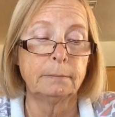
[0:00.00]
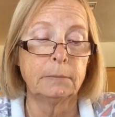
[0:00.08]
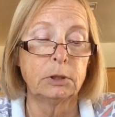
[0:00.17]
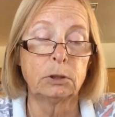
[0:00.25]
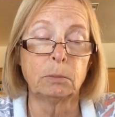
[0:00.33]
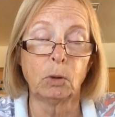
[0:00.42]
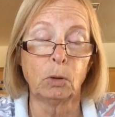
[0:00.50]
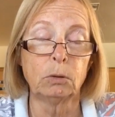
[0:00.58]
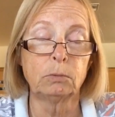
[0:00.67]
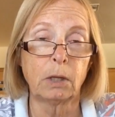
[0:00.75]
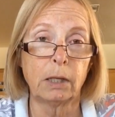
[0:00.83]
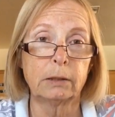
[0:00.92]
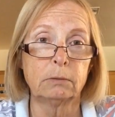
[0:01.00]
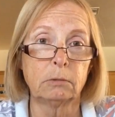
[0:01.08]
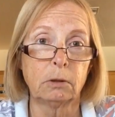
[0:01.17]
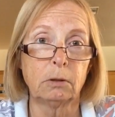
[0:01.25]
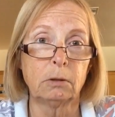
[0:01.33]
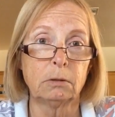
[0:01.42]
some old rock and
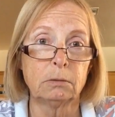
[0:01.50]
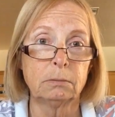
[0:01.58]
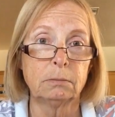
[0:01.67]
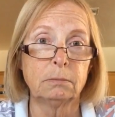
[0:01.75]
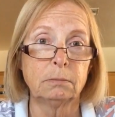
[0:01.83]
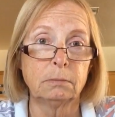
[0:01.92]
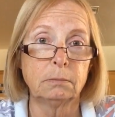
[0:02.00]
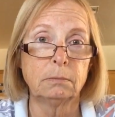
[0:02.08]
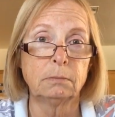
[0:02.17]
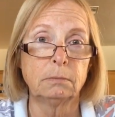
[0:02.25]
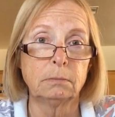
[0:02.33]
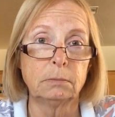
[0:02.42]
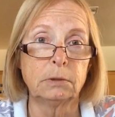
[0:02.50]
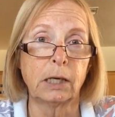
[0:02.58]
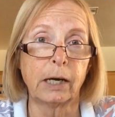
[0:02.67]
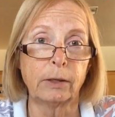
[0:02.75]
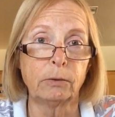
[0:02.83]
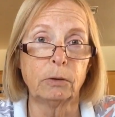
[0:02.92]
roll that
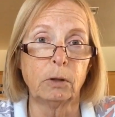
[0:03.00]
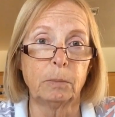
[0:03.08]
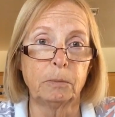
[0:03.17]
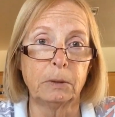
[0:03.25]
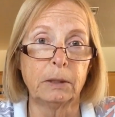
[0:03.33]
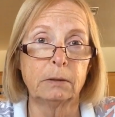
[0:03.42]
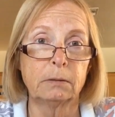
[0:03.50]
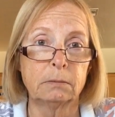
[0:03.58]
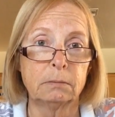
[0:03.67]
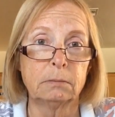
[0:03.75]
I grew up with.